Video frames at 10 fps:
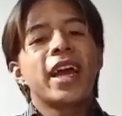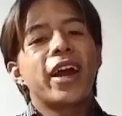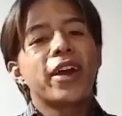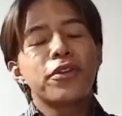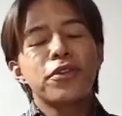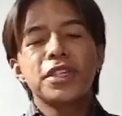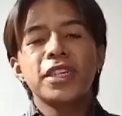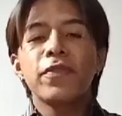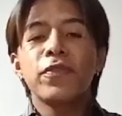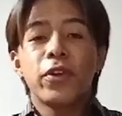are
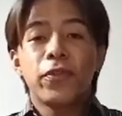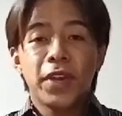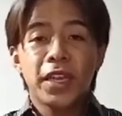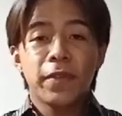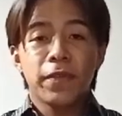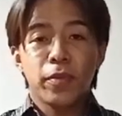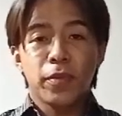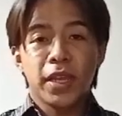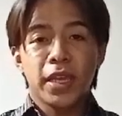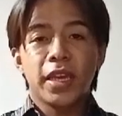crucial for effective
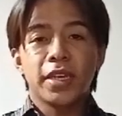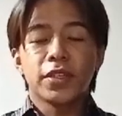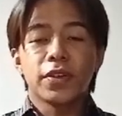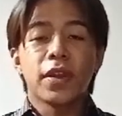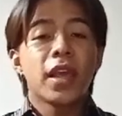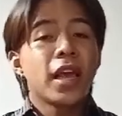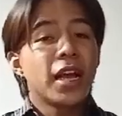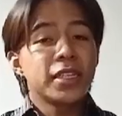communication,